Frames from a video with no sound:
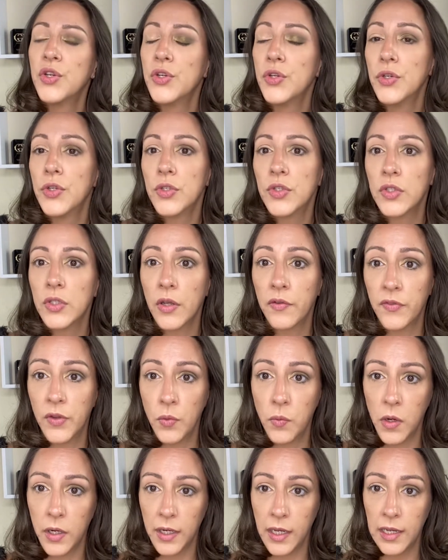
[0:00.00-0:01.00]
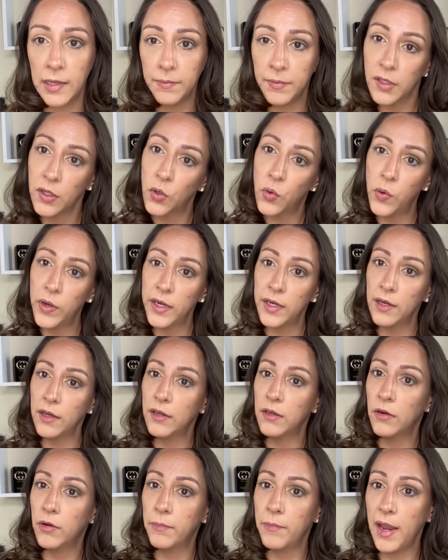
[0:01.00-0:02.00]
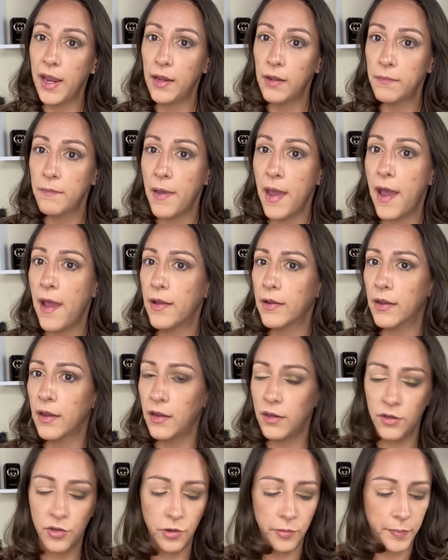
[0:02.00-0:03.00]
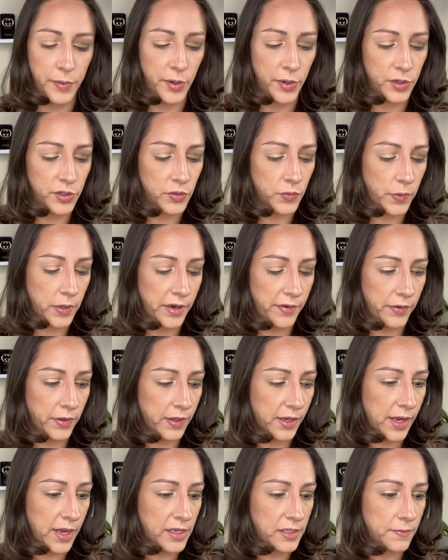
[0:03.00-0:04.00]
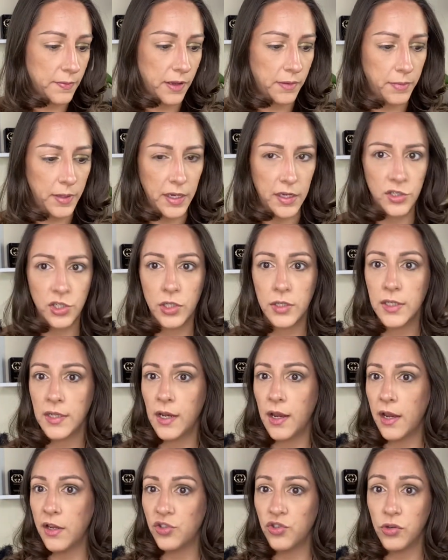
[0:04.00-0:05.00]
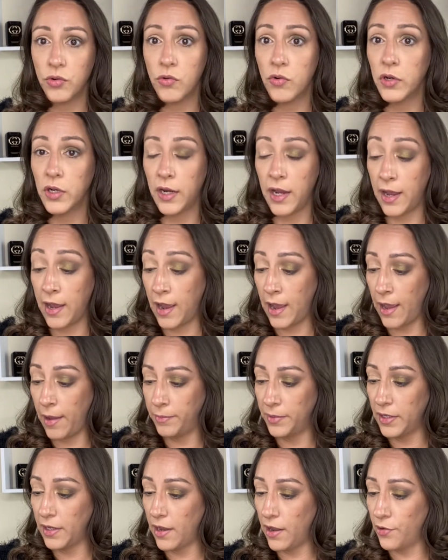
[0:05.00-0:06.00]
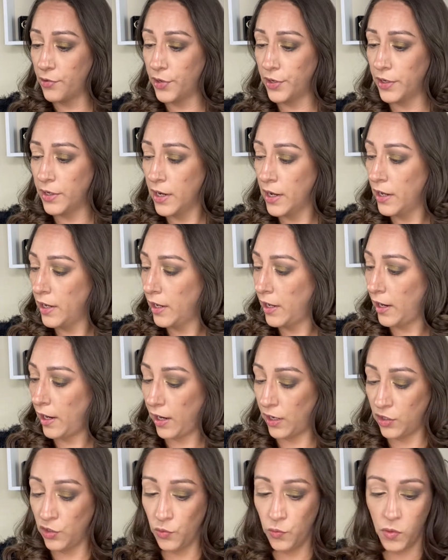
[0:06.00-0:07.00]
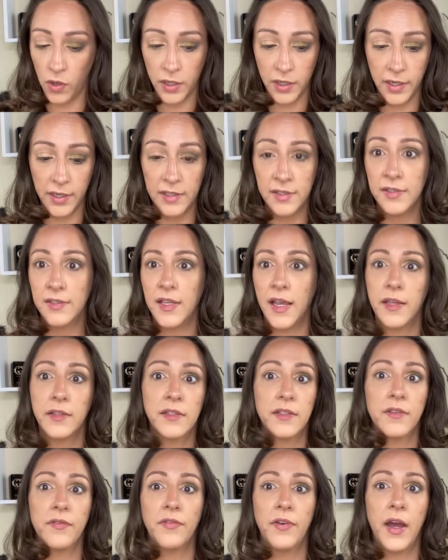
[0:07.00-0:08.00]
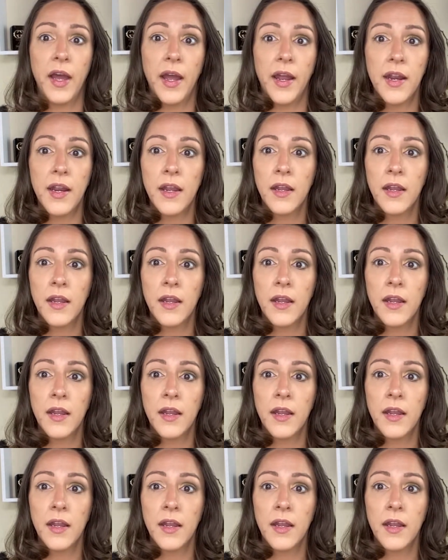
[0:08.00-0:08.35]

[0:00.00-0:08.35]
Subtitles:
So if you want to keep the Quint in your makeup bag, in your purse, whatever the case may be, just in case you're going to happy hour and you want to intensify